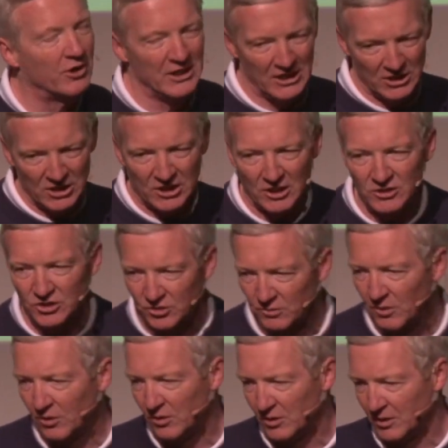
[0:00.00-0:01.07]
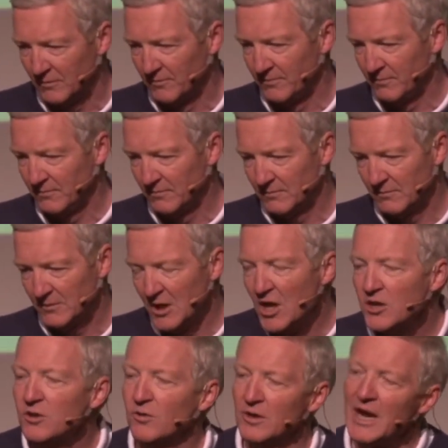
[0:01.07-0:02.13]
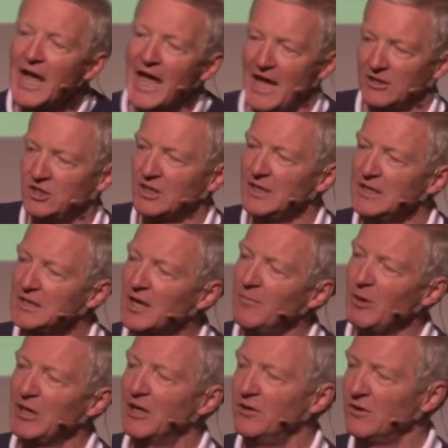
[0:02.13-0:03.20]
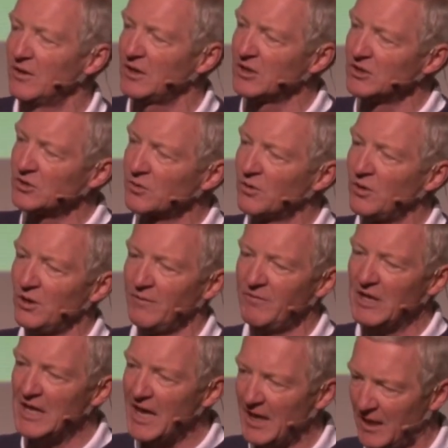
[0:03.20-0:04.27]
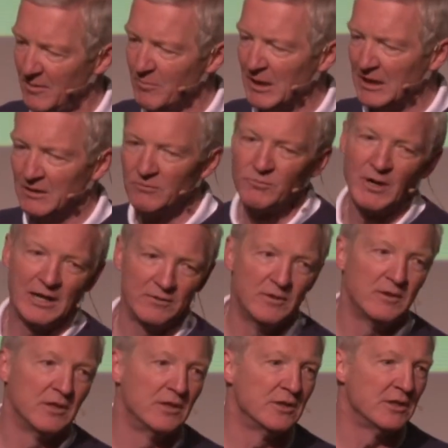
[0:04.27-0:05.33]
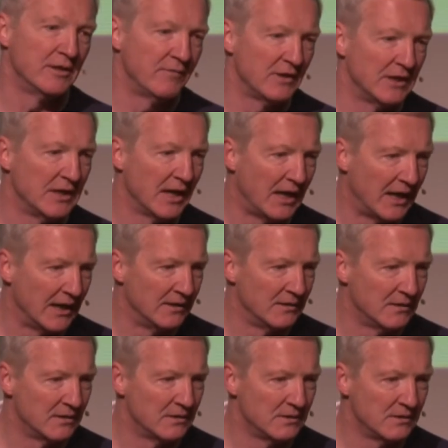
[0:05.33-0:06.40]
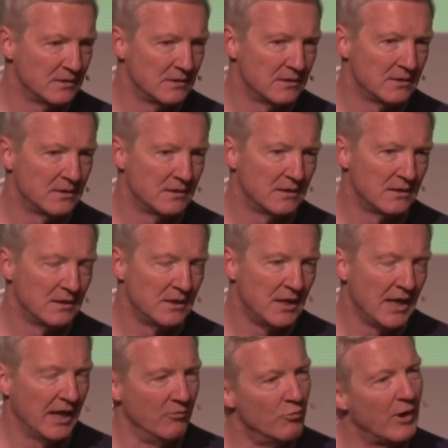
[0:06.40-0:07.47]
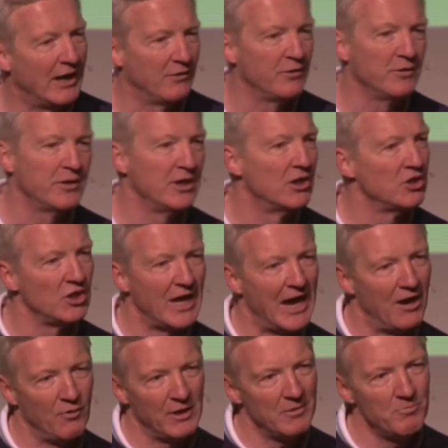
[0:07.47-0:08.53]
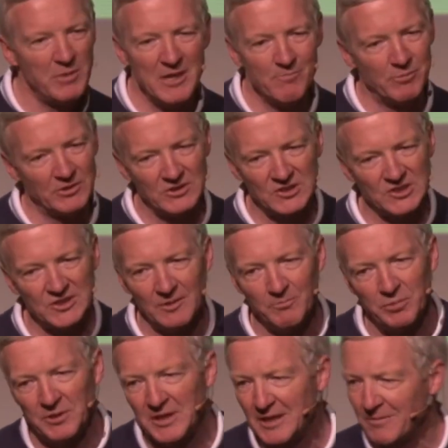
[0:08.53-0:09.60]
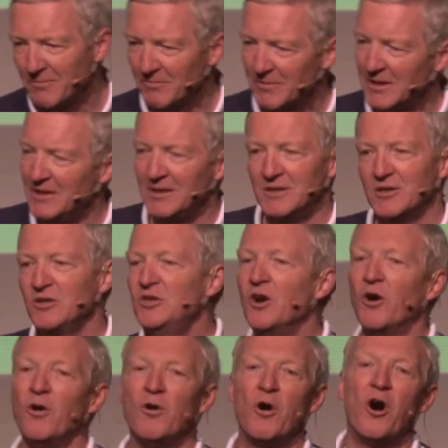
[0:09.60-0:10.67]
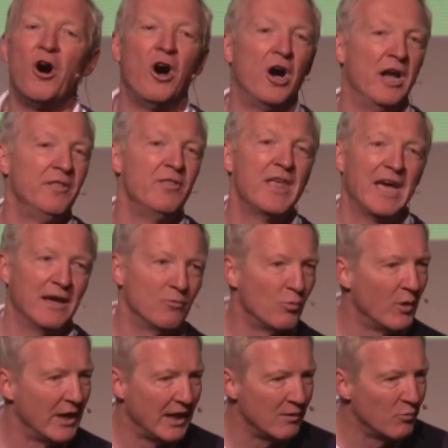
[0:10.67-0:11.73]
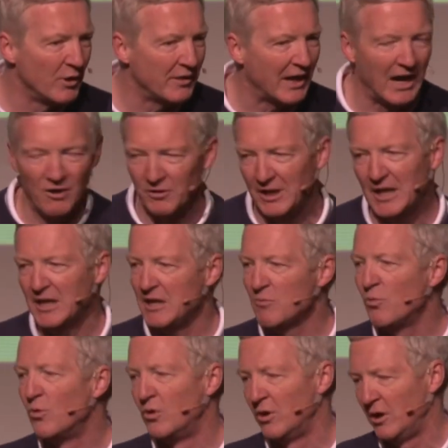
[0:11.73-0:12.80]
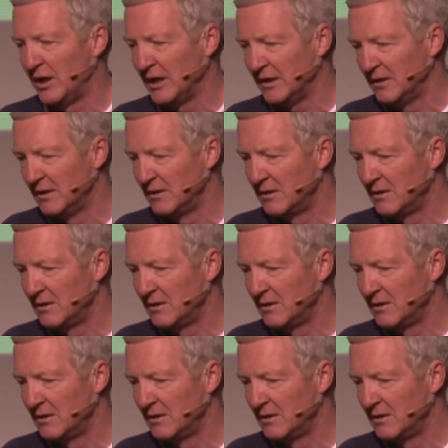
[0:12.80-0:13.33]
are in control, you're actually coming under the control of the enemy rather than the living God. And rather than allowing people to simply go on that way without any warning,